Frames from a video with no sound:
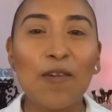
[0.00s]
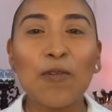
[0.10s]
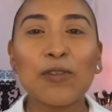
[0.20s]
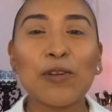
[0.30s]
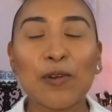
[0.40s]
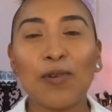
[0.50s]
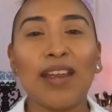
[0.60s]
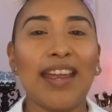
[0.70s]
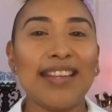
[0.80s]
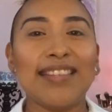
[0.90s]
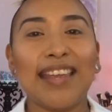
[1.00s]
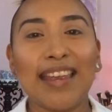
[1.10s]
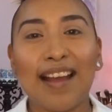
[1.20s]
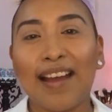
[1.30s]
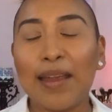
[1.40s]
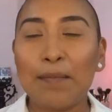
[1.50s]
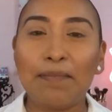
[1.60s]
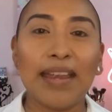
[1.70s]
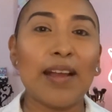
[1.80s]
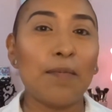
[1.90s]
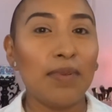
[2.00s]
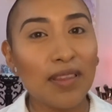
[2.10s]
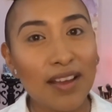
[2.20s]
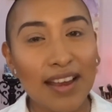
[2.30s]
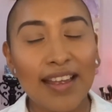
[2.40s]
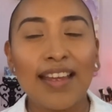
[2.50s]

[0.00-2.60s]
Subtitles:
also create a eye makeup look